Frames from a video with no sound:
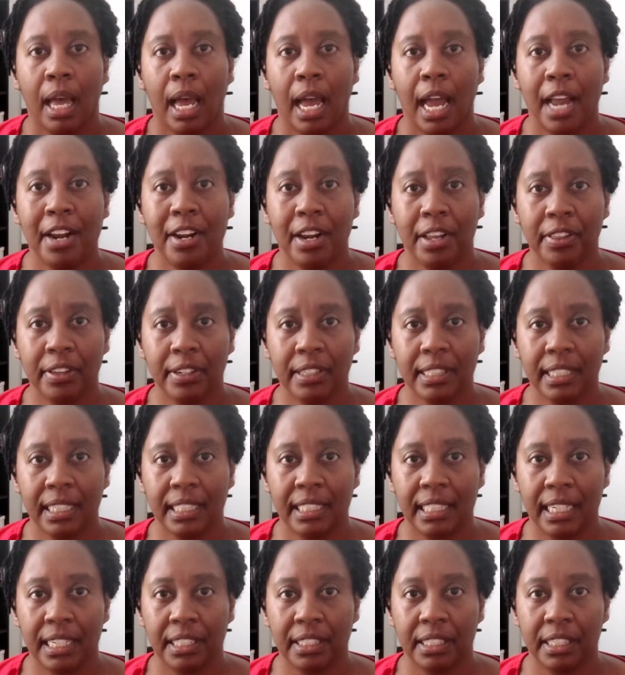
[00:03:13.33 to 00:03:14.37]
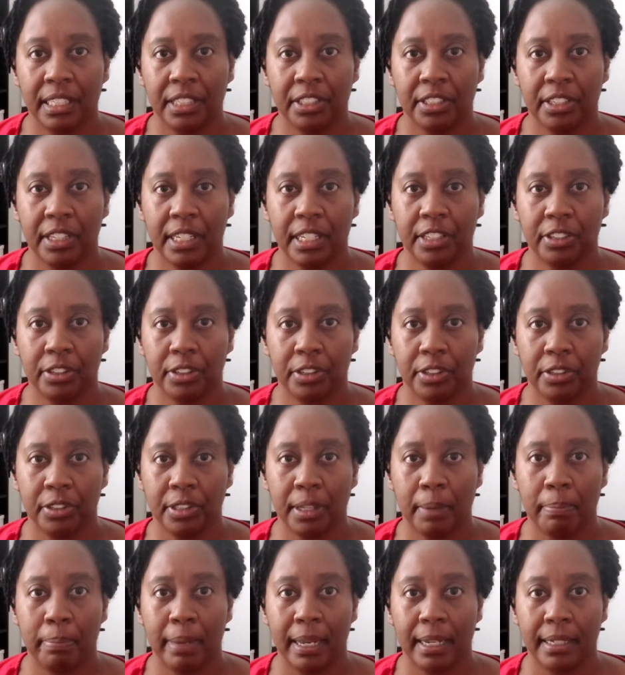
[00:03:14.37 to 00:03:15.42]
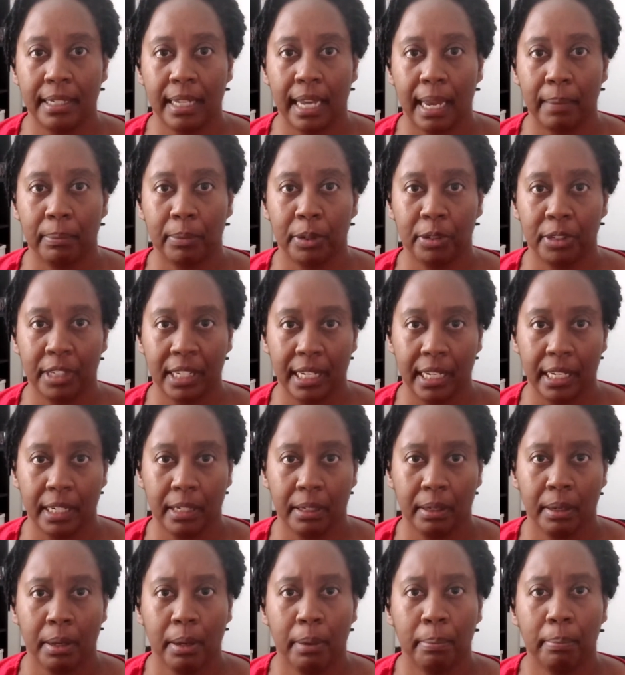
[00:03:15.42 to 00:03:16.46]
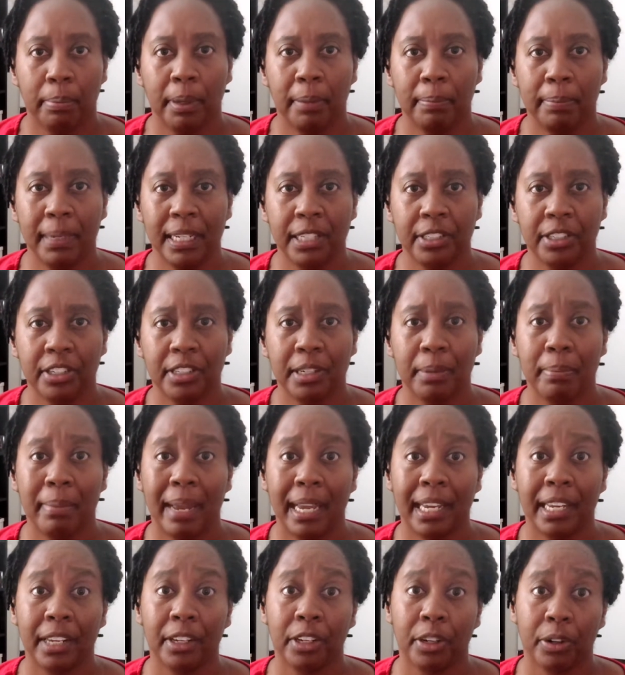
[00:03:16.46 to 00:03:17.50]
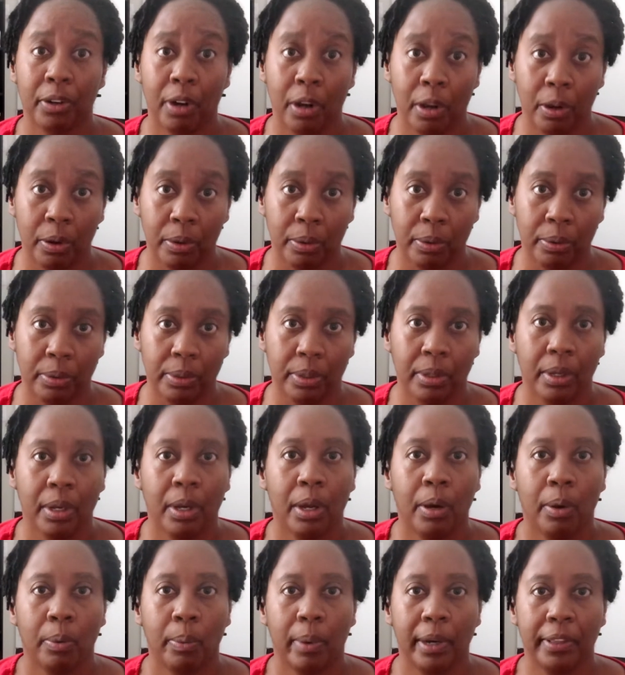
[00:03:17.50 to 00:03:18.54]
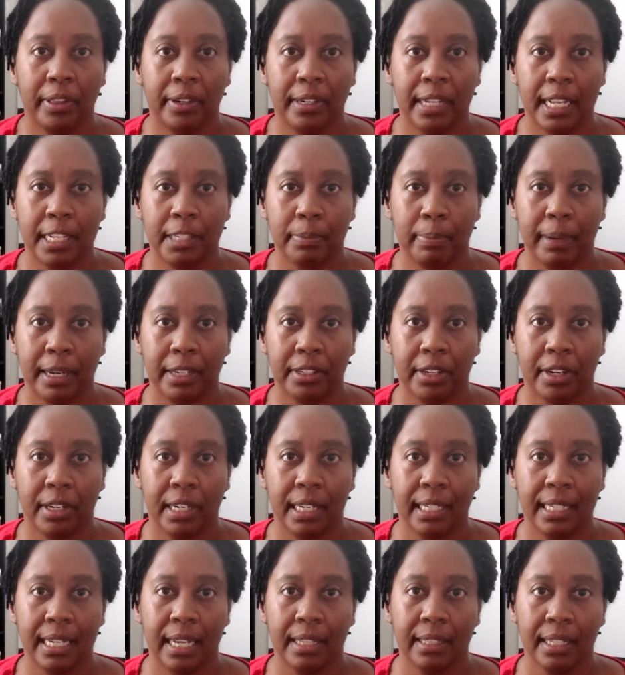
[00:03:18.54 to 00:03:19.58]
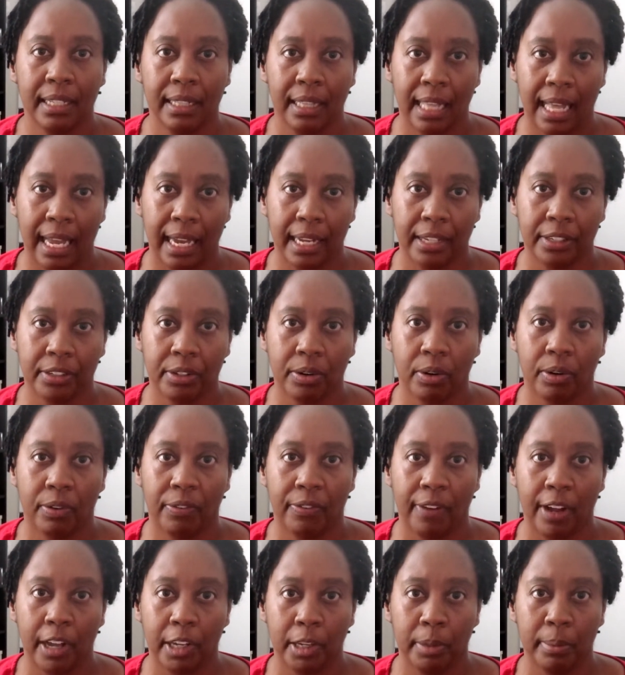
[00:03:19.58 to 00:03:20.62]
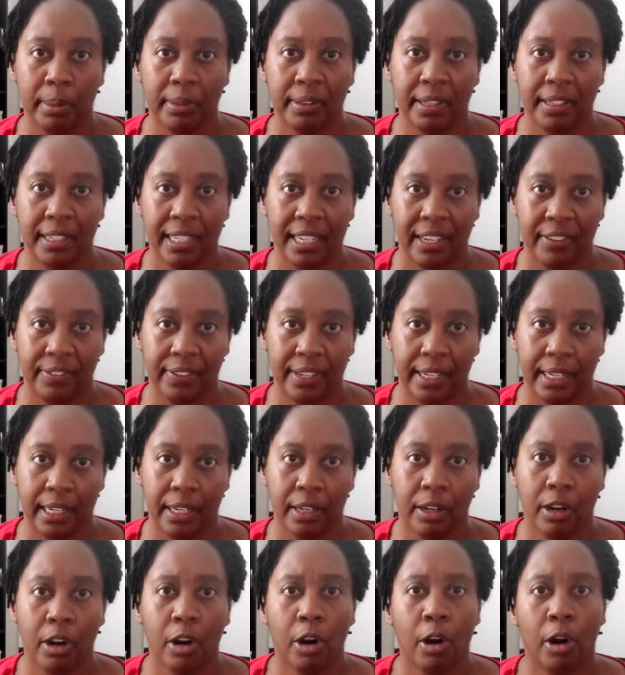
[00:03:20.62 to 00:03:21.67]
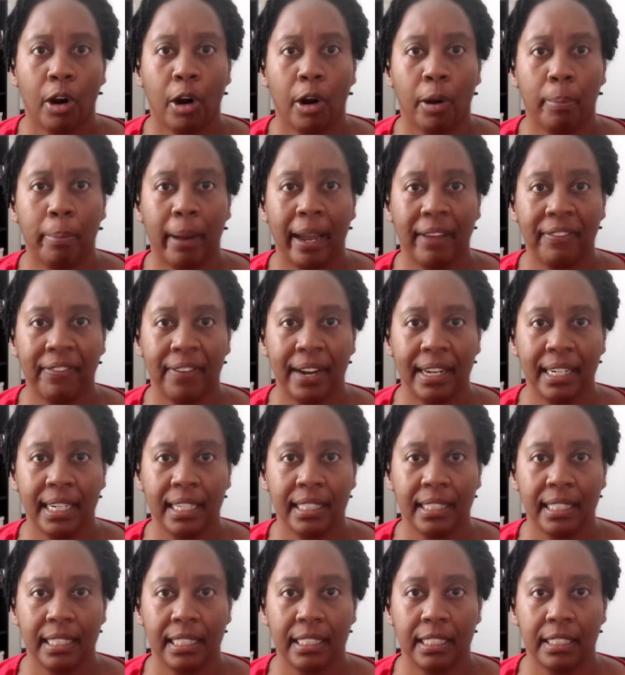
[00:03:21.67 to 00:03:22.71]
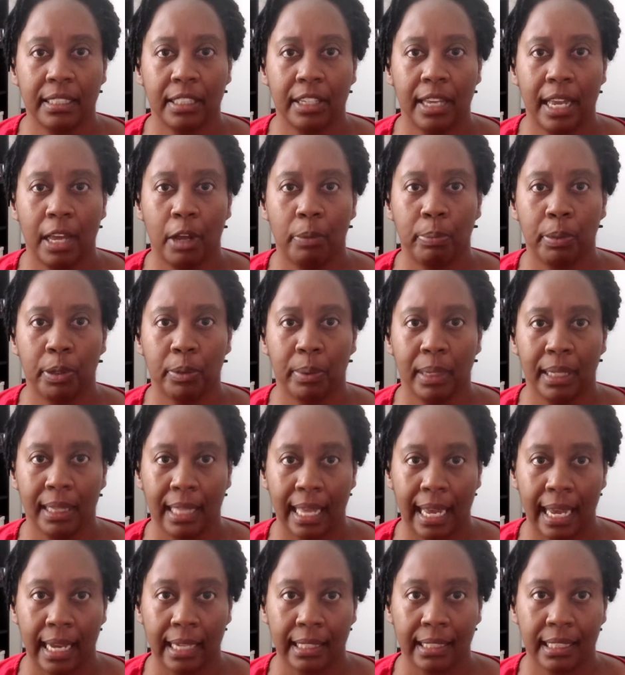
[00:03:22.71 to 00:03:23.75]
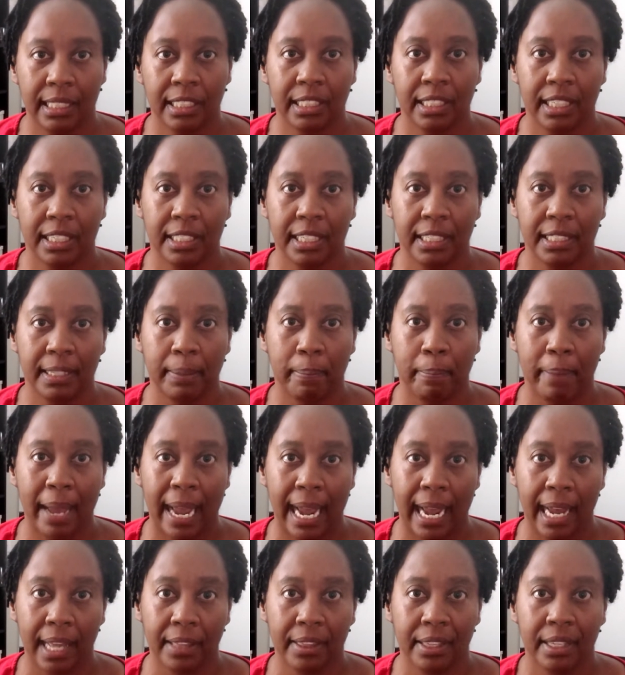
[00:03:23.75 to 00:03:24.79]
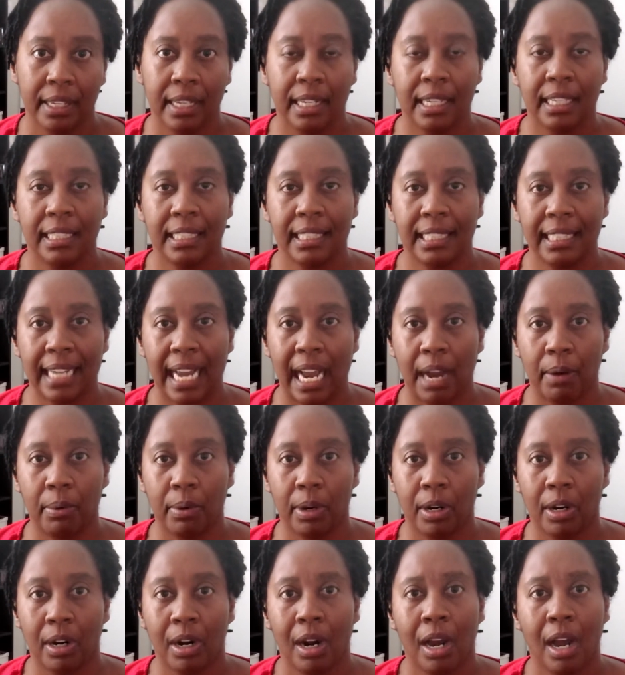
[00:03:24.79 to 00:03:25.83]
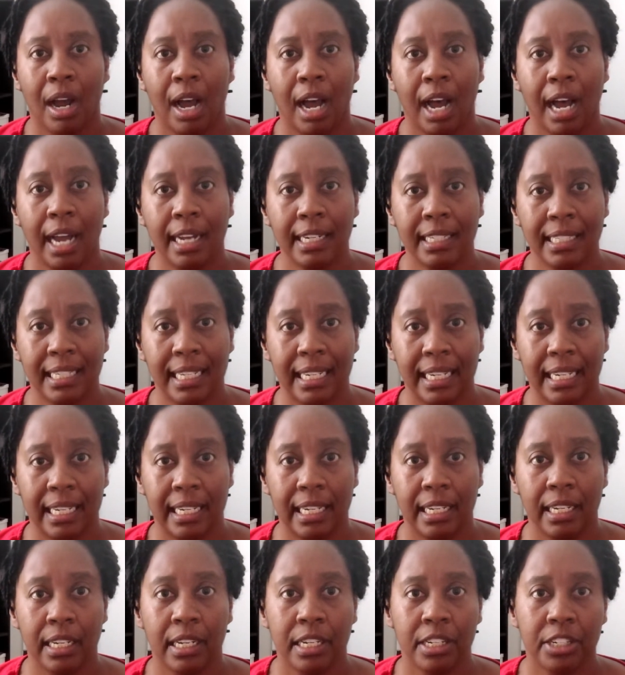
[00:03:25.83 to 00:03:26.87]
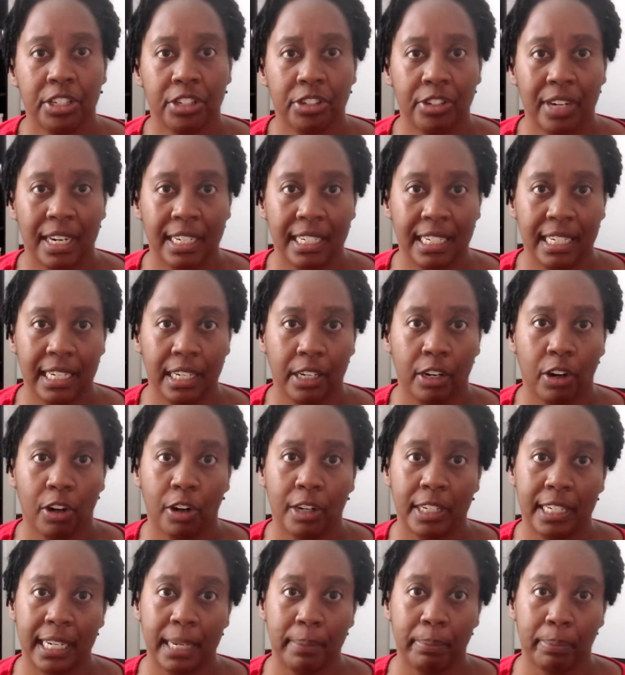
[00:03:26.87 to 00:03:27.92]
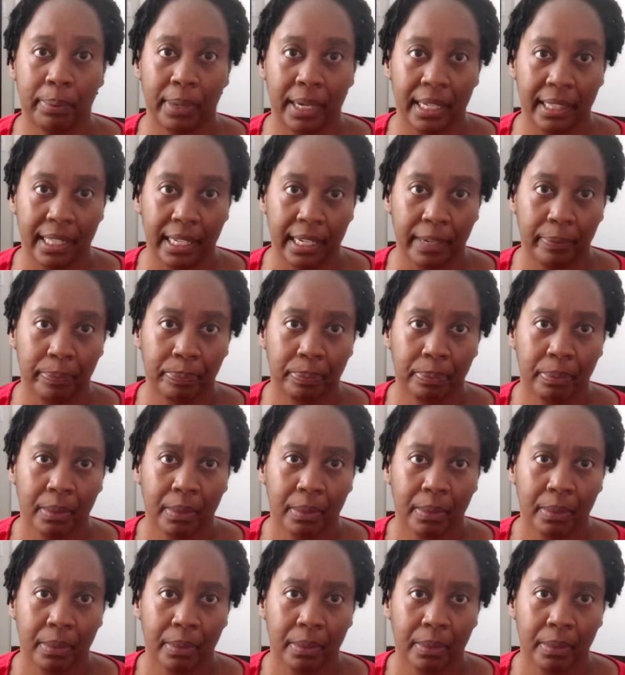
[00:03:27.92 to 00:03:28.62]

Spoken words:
Another suggestion is to introduce a bedtime routine, but be sure to make it your own, whether that's by turning down the lights or volume of the TV, or by finding things to help you relax, such as a bath, shower, hot tea, stretching, or deep breathing.